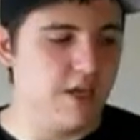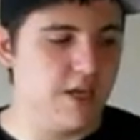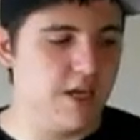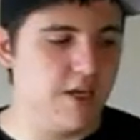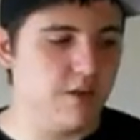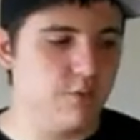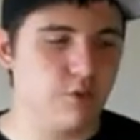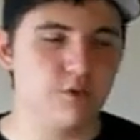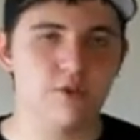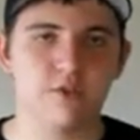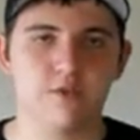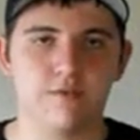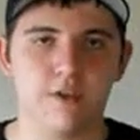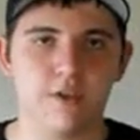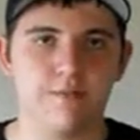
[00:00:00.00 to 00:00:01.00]
And it works
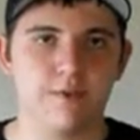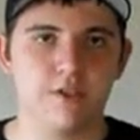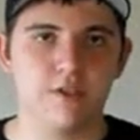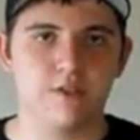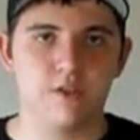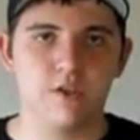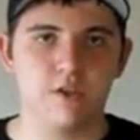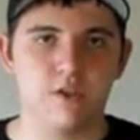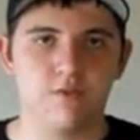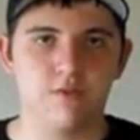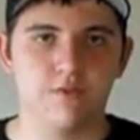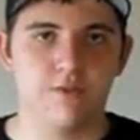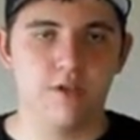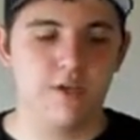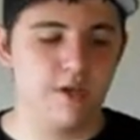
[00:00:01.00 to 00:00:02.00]
just fine because then you can
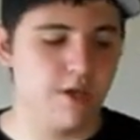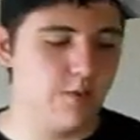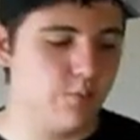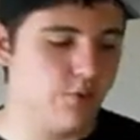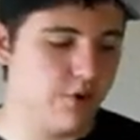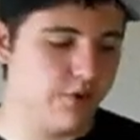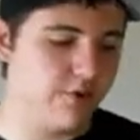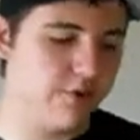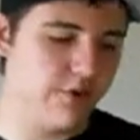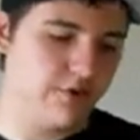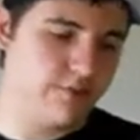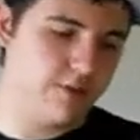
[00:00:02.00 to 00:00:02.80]
fit a 9.6.